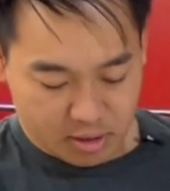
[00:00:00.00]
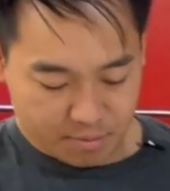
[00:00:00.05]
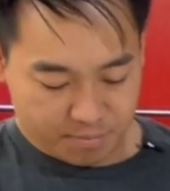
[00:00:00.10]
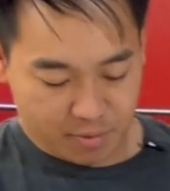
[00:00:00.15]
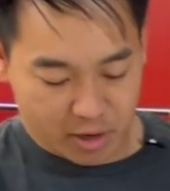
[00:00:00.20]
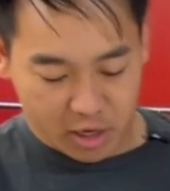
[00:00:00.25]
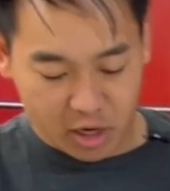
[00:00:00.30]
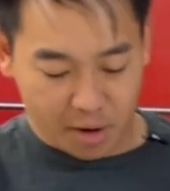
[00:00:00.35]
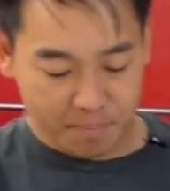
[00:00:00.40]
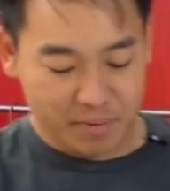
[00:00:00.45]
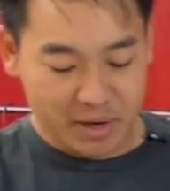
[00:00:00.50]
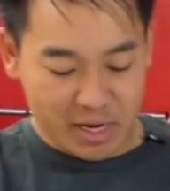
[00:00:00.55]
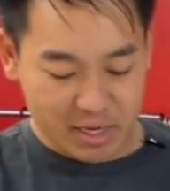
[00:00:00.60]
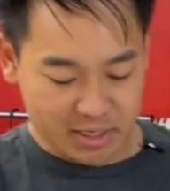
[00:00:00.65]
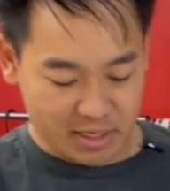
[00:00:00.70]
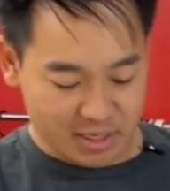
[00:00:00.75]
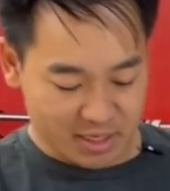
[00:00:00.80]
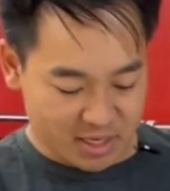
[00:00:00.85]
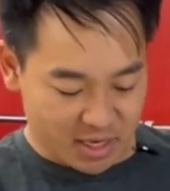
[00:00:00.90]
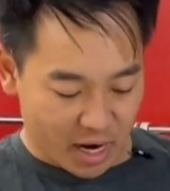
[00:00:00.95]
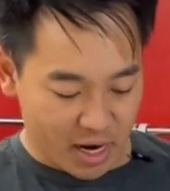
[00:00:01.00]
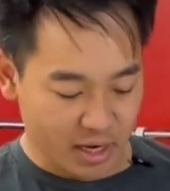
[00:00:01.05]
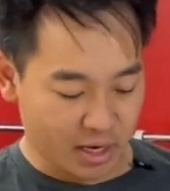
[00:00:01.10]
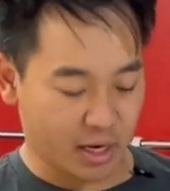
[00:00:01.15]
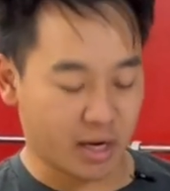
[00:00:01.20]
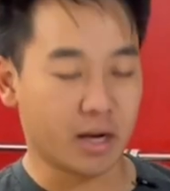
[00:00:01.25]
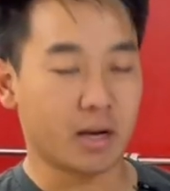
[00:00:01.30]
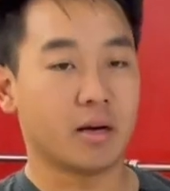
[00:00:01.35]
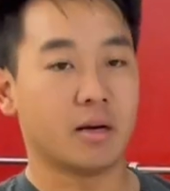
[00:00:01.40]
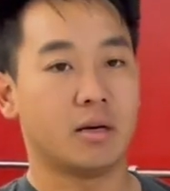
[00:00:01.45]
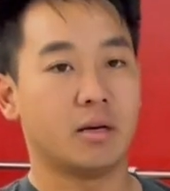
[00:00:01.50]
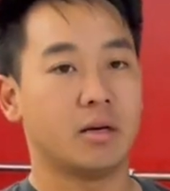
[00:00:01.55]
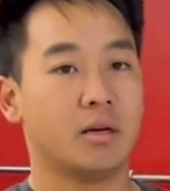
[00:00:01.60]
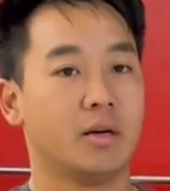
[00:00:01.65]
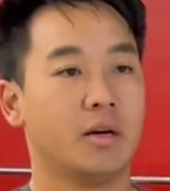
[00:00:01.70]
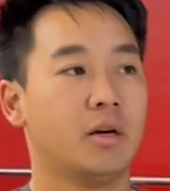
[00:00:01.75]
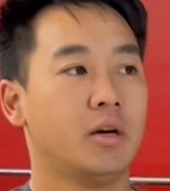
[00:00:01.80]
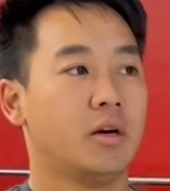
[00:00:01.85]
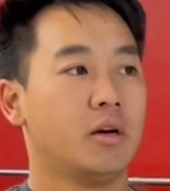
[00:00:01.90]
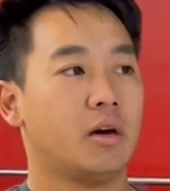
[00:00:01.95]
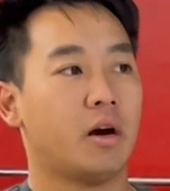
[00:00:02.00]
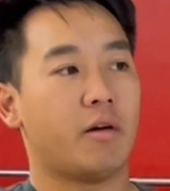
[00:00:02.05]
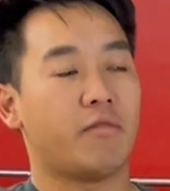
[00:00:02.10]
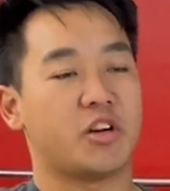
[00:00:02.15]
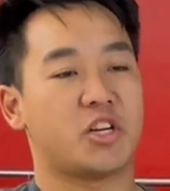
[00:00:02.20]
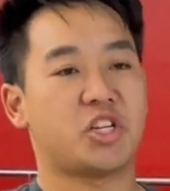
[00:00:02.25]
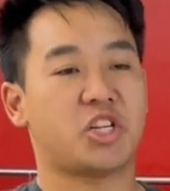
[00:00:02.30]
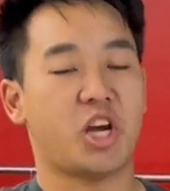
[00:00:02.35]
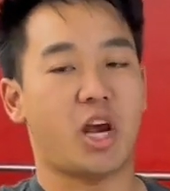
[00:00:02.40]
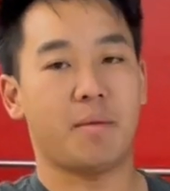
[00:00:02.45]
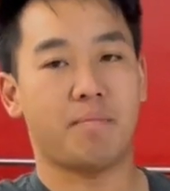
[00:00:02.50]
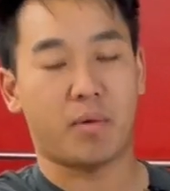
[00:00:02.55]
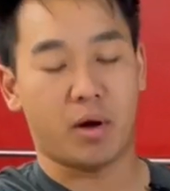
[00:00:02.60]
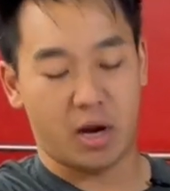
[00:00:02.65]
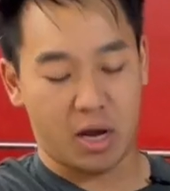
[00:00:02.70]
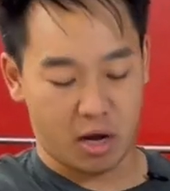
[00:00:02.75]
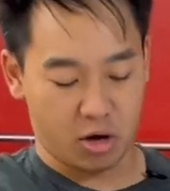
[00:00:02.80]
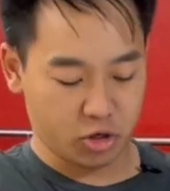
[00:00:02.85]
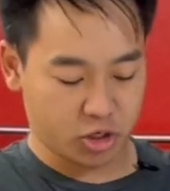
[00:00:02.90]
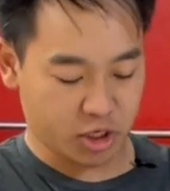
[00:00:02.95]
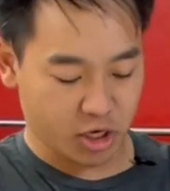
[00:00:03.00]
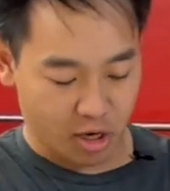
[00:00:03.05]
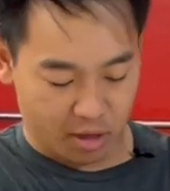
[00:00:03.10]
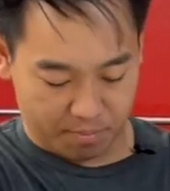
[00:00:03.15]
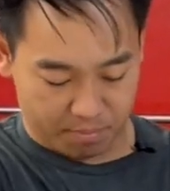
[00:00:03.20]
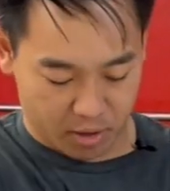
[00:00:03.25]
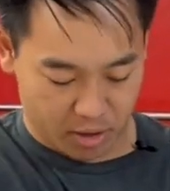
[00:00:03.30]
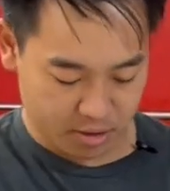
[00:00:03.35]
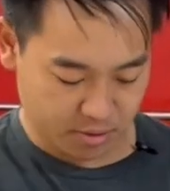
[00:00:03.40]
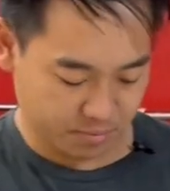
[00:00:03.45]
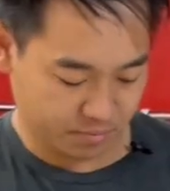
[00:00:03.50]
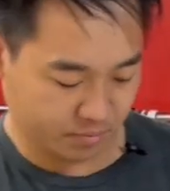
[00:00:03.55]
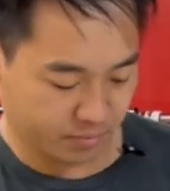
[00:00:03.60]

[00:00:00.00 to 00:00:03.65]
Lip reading: Might not be as exciting of a shape on a house shot, but